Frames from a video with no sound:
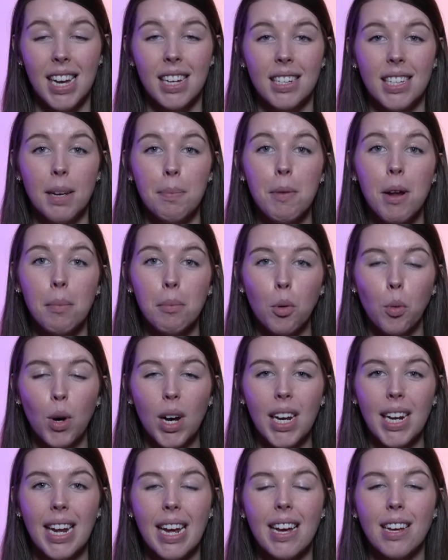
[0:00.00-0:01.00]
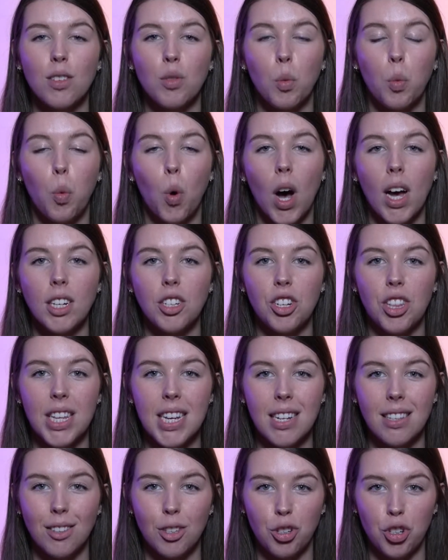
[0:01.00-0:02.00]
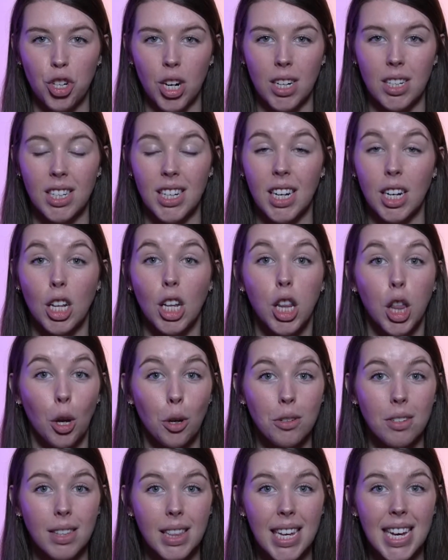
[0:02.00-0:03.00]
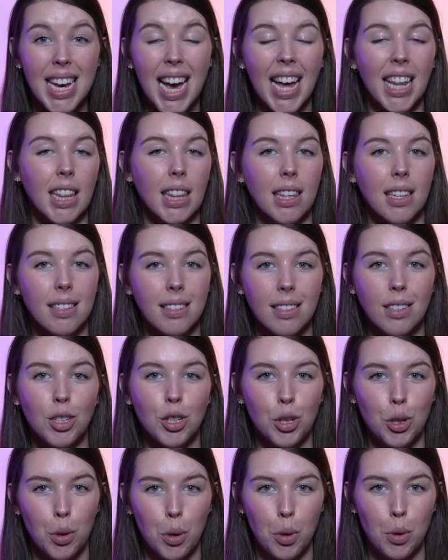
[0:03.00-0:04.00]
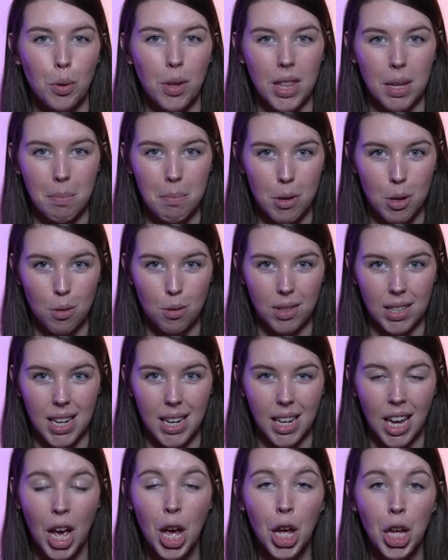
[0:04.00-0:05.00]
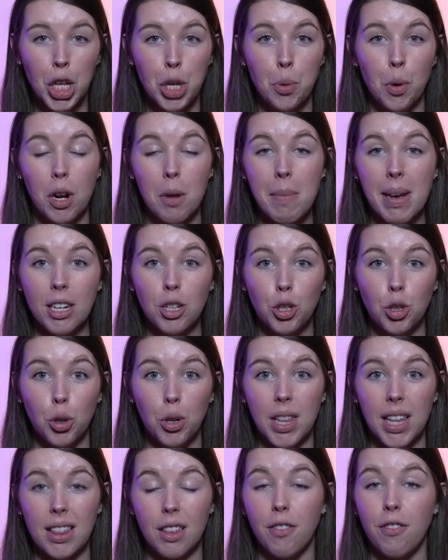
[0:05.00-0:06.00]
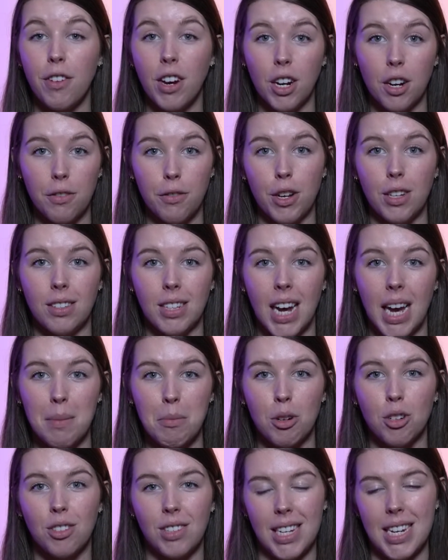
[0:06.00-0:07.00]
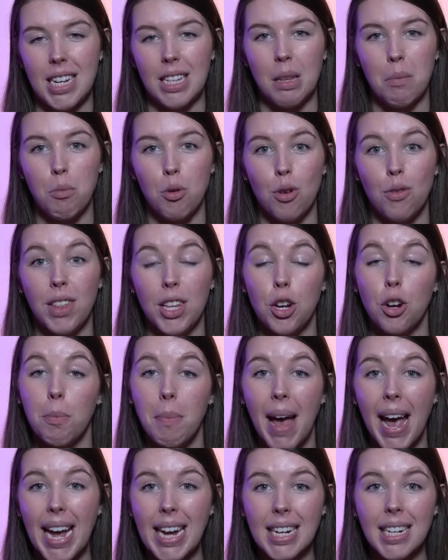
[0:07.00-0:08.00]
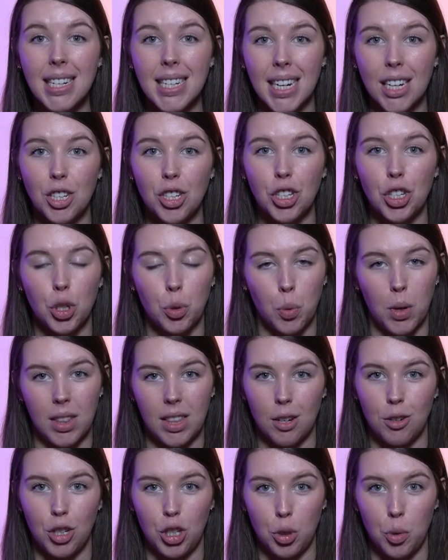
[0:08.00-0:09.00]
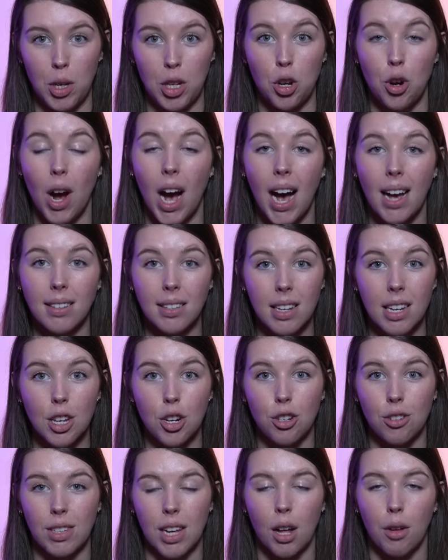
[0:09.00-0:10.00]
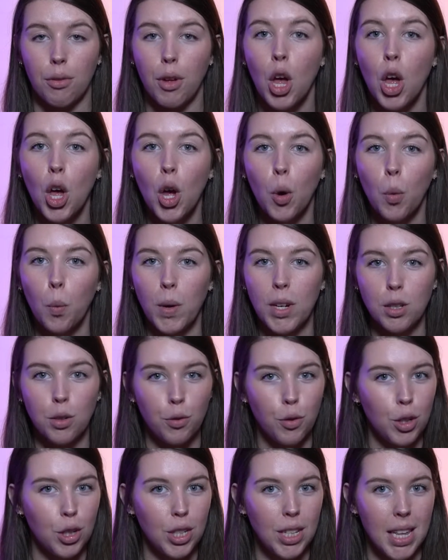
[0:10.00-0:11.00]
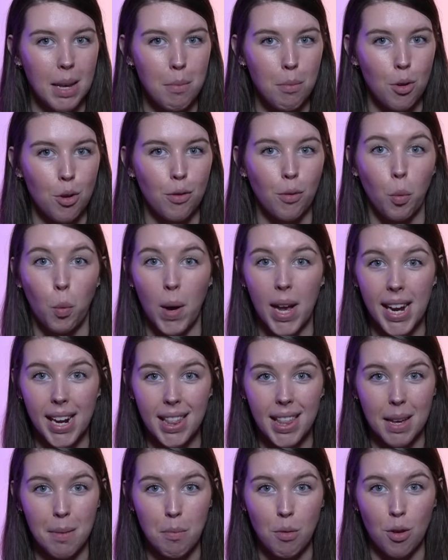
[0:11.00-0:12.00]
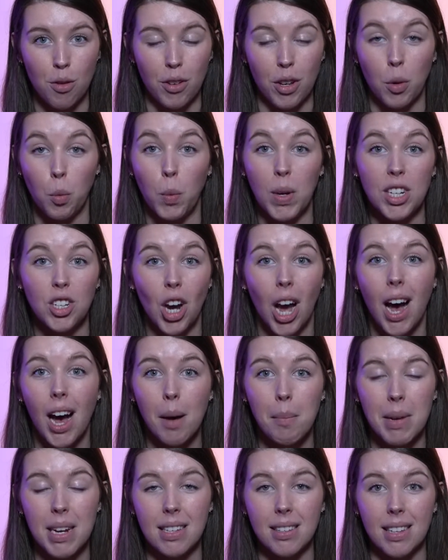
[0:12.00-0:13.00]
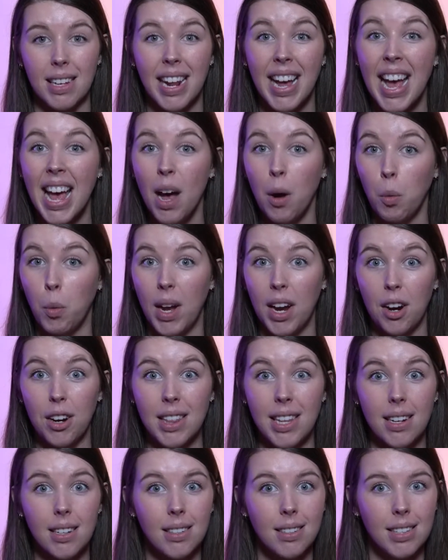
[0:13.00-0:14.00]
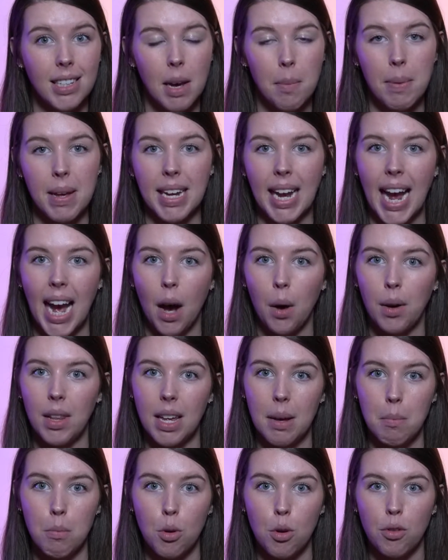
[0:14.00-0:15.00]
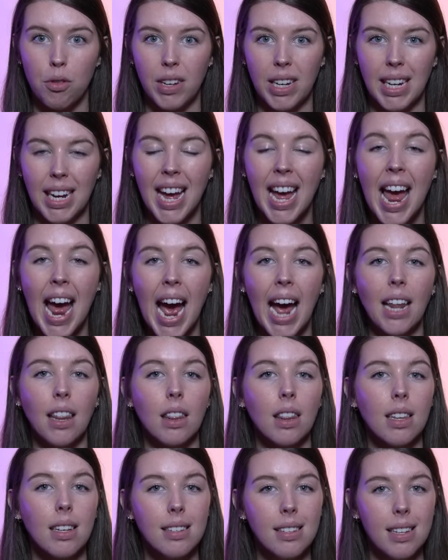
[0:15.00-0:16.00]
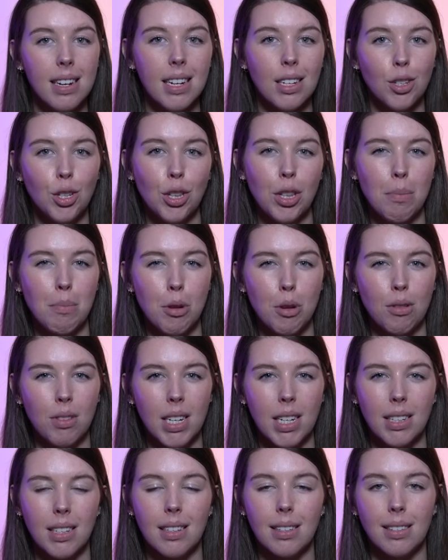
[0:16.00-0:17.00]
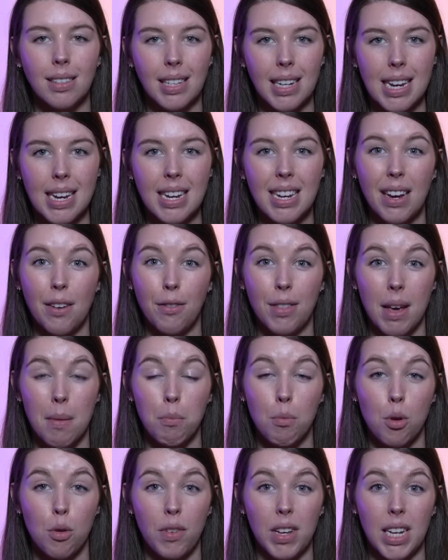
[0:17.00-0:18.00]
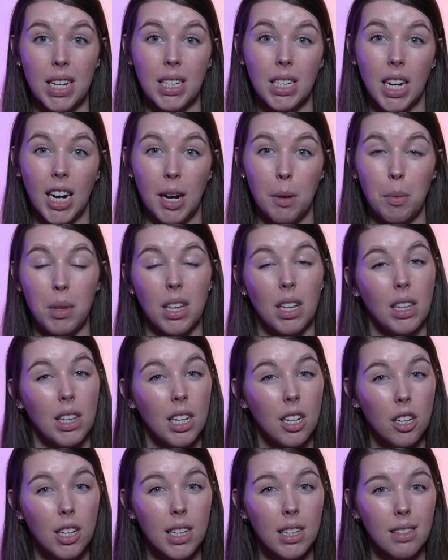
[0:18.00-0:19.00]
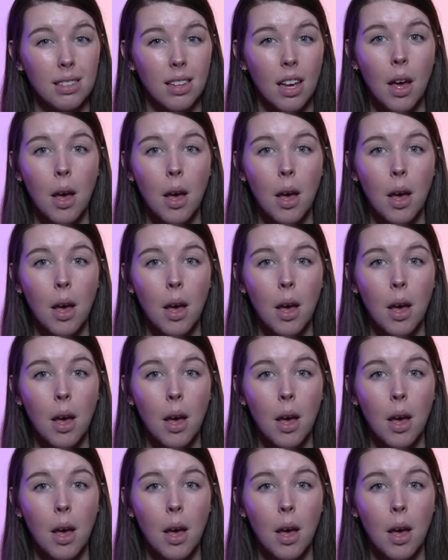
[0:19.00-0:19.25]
Tip number 1 is watch the instructor closely and listen to the music. You want to make sure that the very first time you're seeing the move that you're paying attention to what they're doing. You're asking yourself, which foot do they move? Where do they move it? Which arm is it? Where are they stepping? How are they moving? And listening to the music to see if they're moving in time with the lyrics.